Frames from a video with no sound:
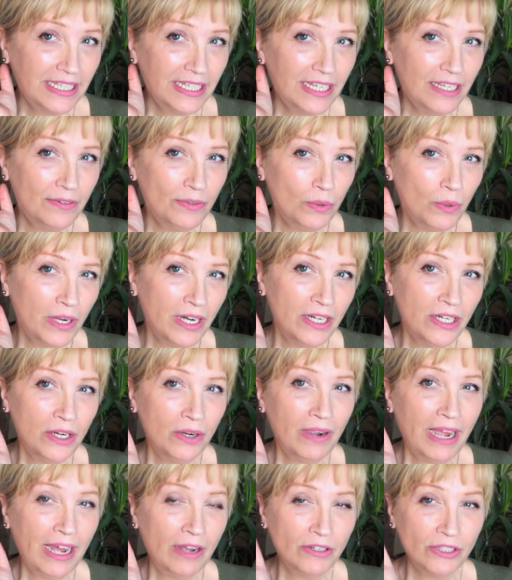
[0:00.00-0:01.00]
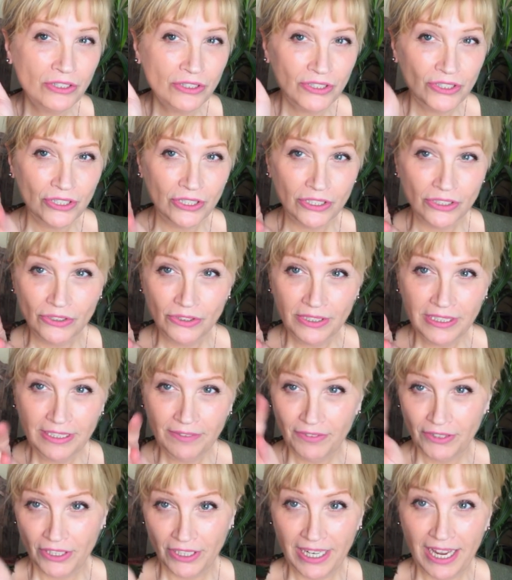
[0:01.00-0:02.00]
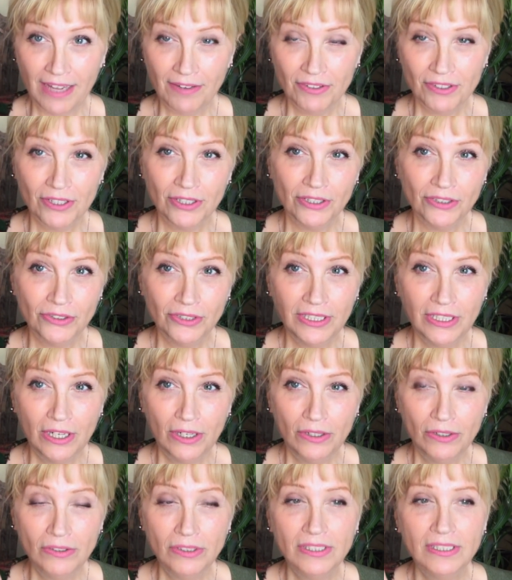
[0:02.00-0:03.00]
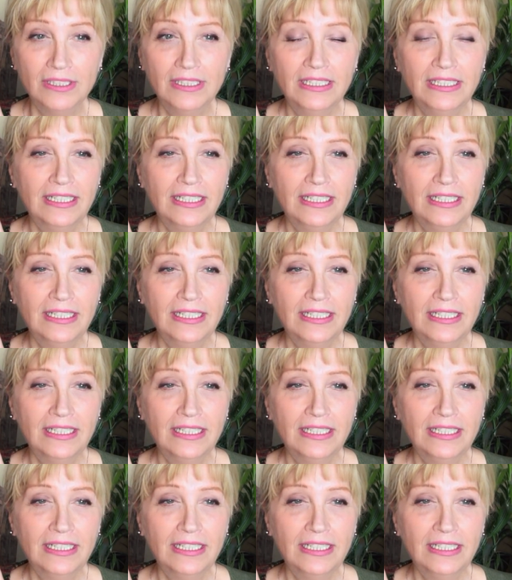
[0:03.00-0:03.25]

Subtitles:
if you want to know how your surgery, if you're going to have surgery goes,